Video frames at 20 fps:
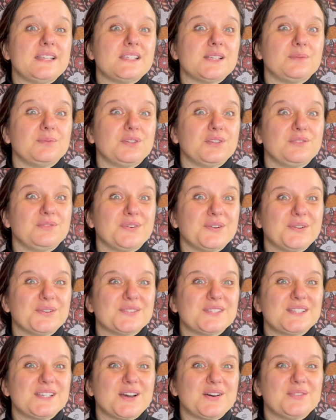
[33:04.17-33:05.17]
something for
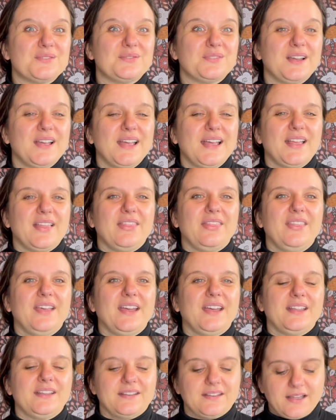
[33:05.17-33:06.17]
yourself,
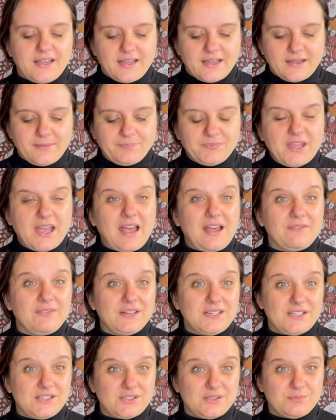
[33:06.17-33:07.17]
then have
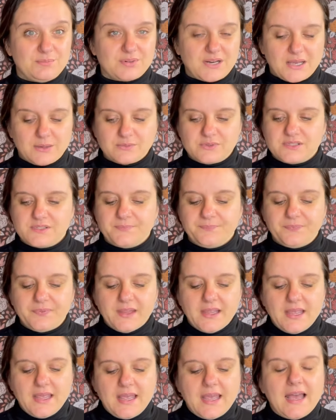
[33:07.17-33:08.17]
a little browse.
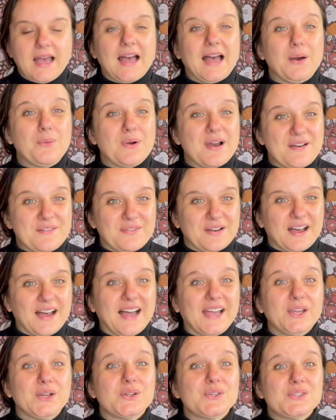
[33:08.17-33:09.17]
However,
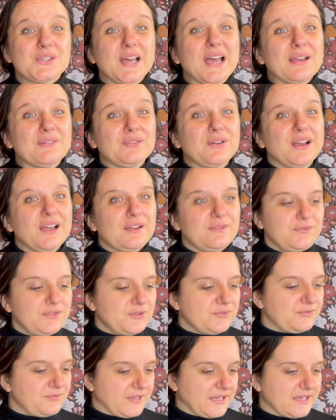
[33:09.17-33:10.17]
I also have got a
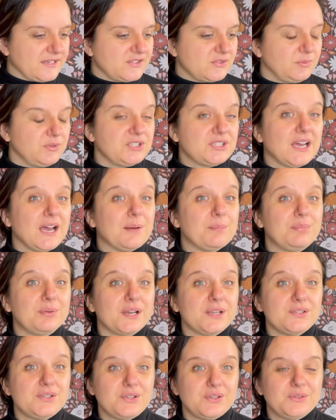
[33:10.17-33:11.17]
few things which are
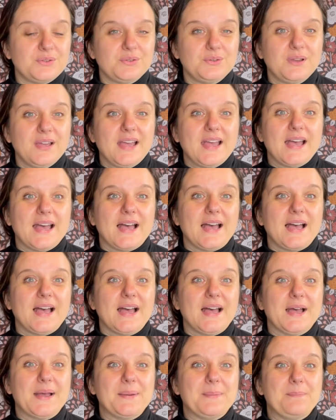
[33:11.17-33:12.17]
brand new,
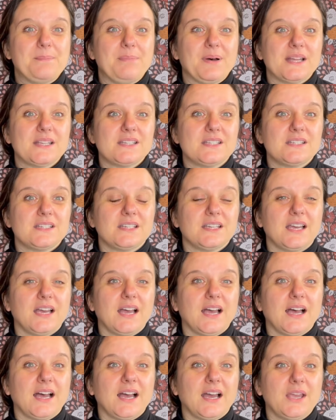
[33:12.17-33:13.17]
but
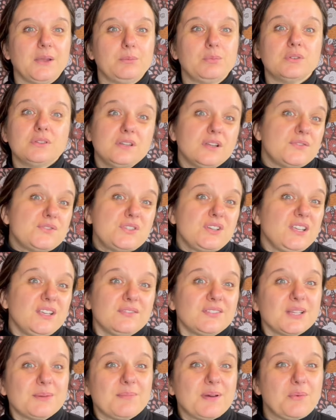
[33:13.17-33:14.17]
I would love to
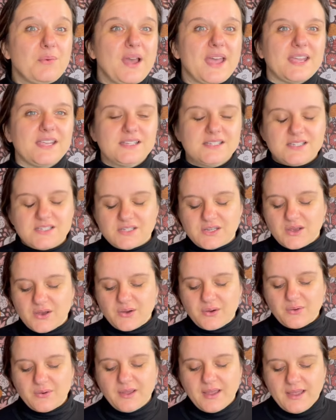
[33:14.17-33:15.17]
give them away.
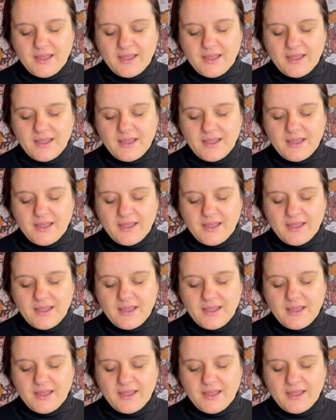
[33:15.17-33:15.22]
So